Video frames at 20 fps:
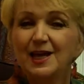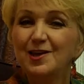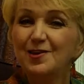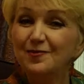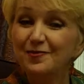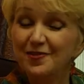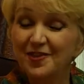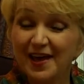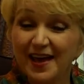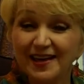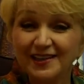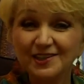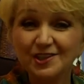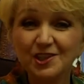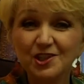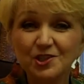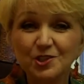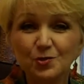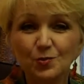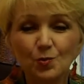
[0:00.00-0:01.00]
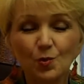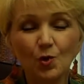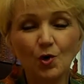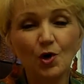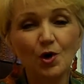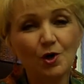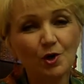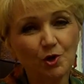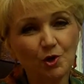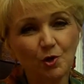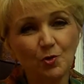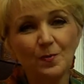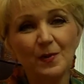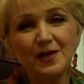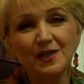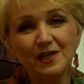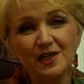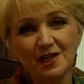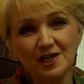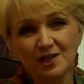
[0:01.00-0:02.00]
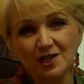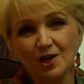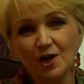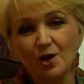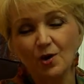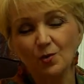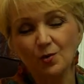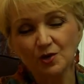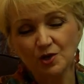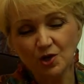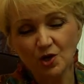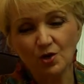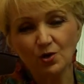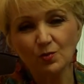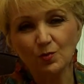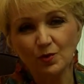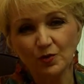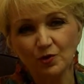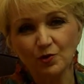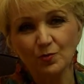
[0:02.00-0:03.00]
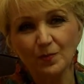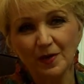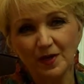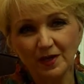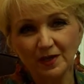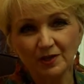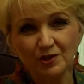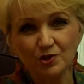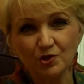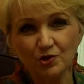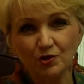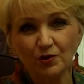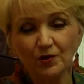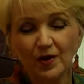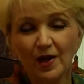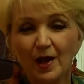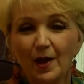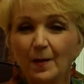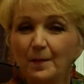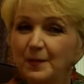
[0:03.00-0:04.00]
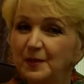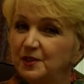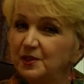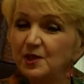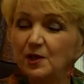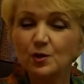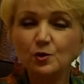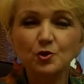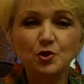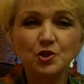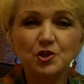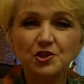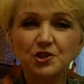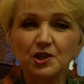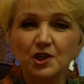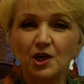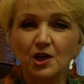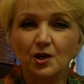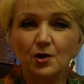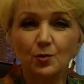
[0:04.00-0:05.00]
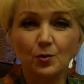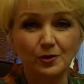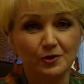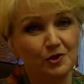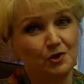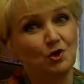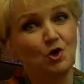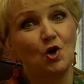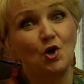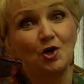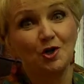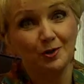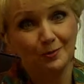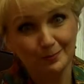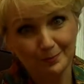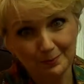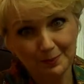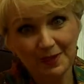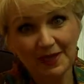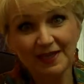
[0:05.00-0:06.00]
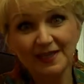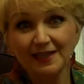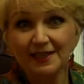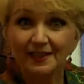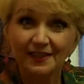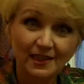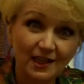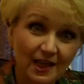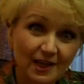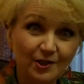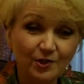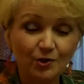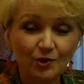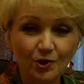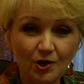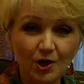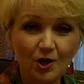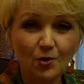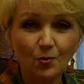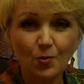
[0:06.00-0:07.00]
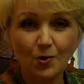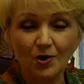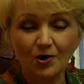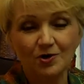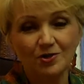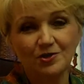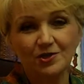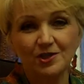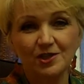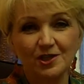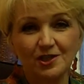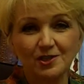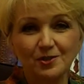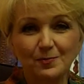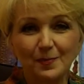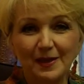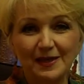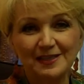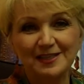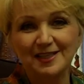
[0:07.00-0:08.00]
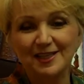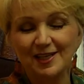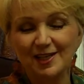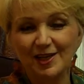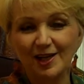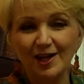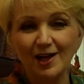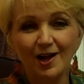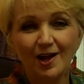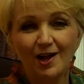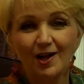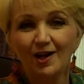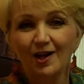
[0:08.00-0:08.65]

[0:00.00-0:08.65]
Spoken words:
If that doesn't work, you may need to go and talk with your manager. But don't just go and start complaining like your coworker does by saying,